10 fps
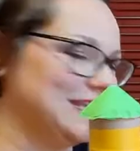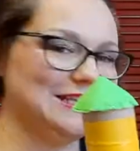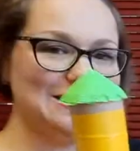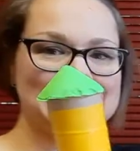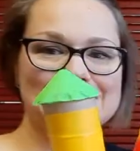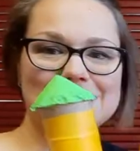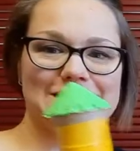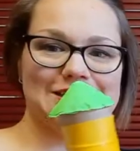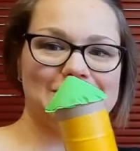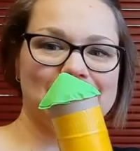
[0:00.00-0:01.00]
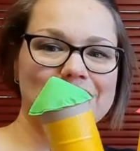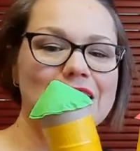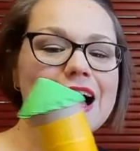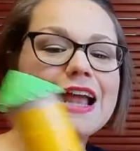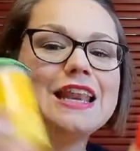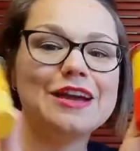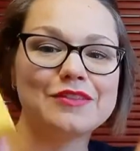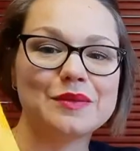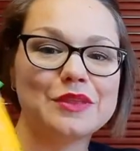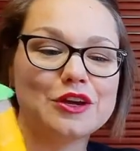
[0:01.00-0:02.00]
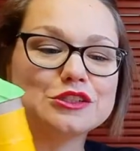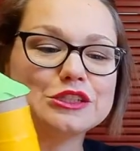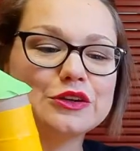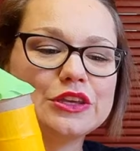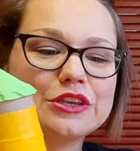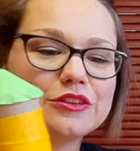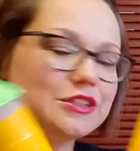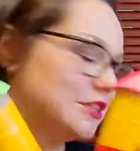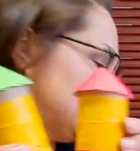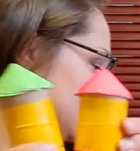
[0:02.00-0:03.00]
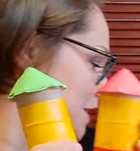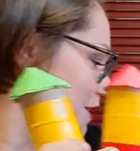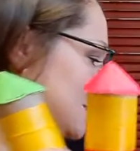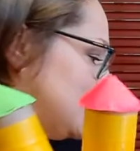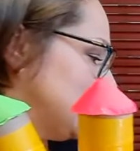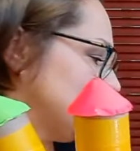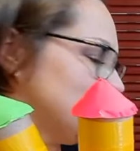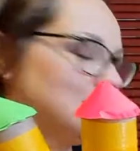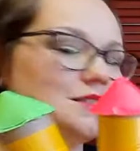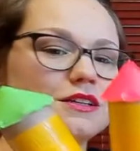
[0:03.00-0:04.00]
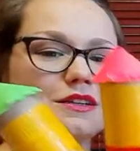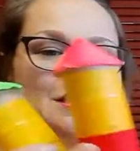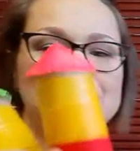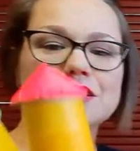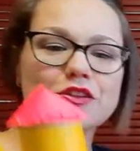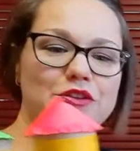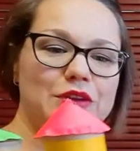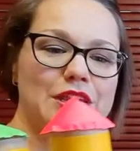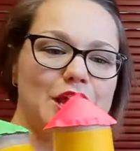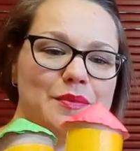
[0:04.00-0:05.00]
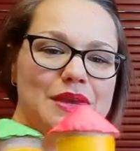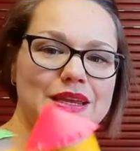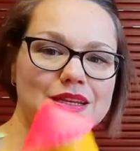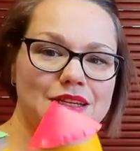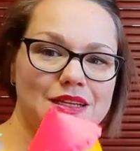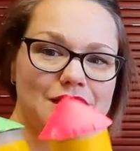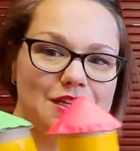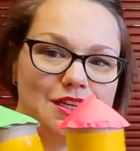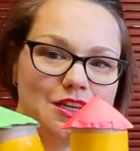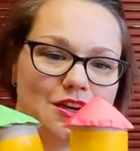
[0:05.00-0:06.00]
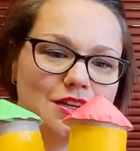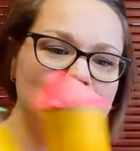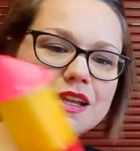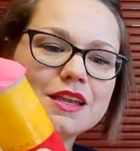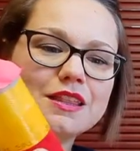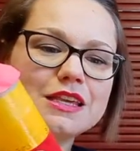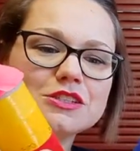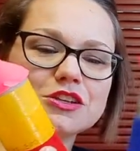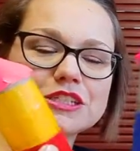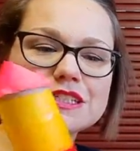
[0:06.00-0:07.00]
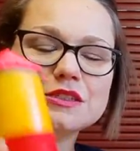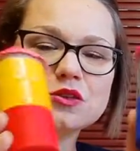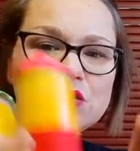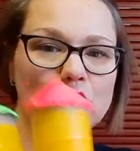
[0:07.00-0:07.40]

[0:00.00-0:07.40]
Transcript: these. I love them, they are so cute. So these are 3 I made earlier on. These are just